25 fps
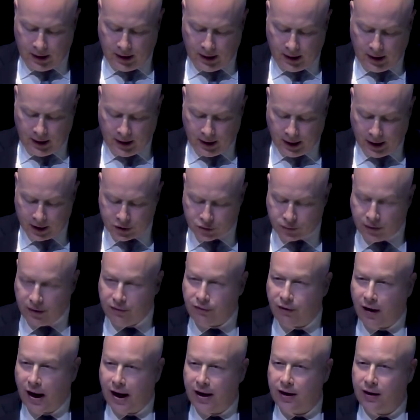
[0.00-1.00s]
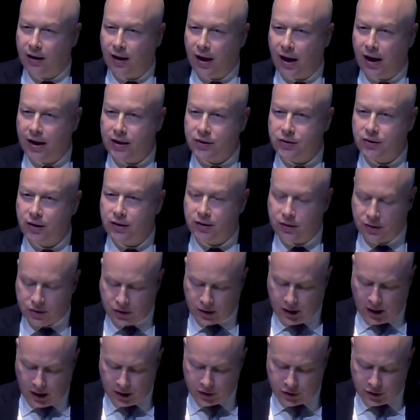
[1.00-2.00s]
He has revitalized the
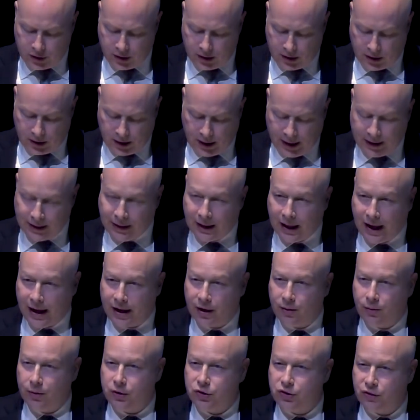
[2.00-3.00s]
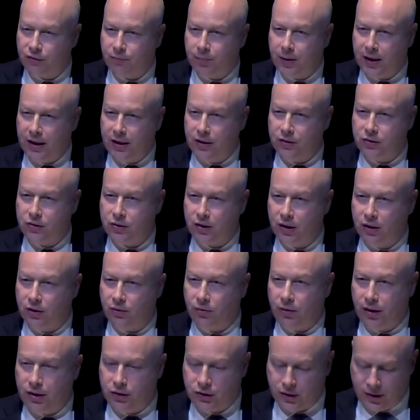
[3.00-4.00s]
discussion and language of peace in the
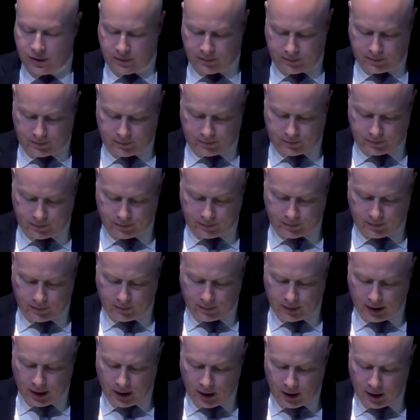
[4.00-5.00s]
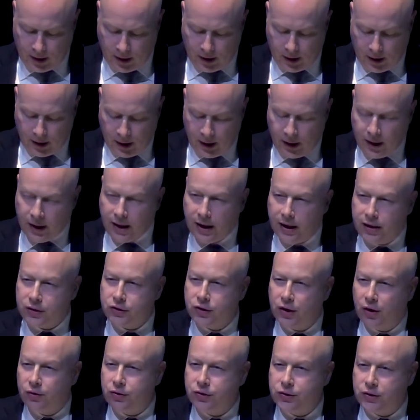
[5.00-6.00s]
region. It is
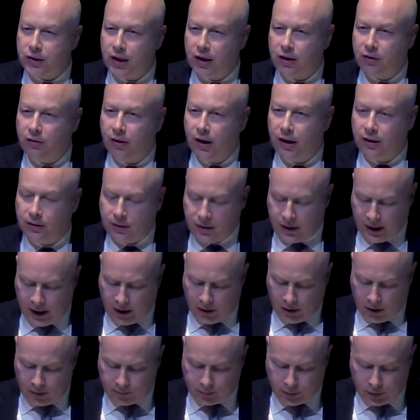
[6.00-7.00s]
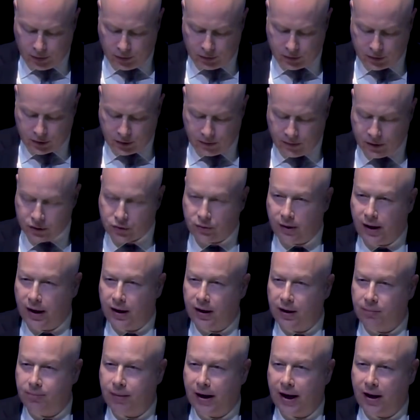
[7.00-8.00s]
no secret that our approach to
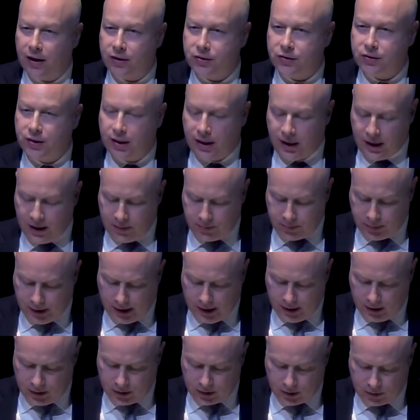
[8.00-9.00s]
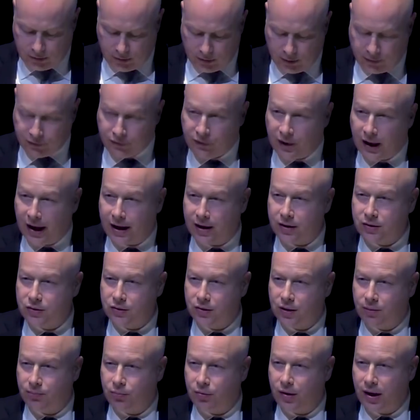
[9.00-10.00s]
Israeli-Palestinian peace reflects
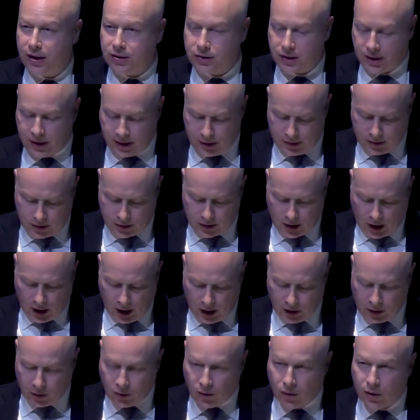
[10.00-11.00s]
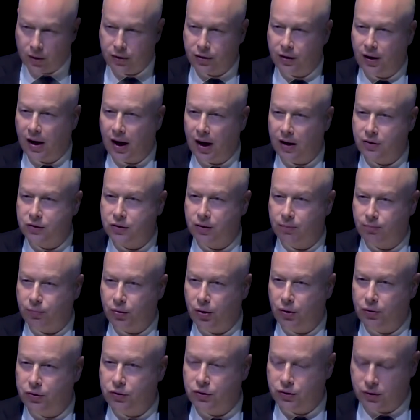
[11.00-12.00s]
the President's unorthodox
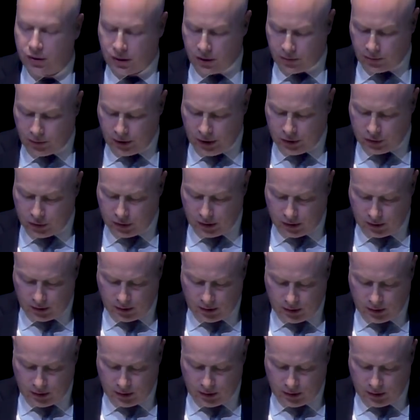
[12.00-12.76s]
approach to the region.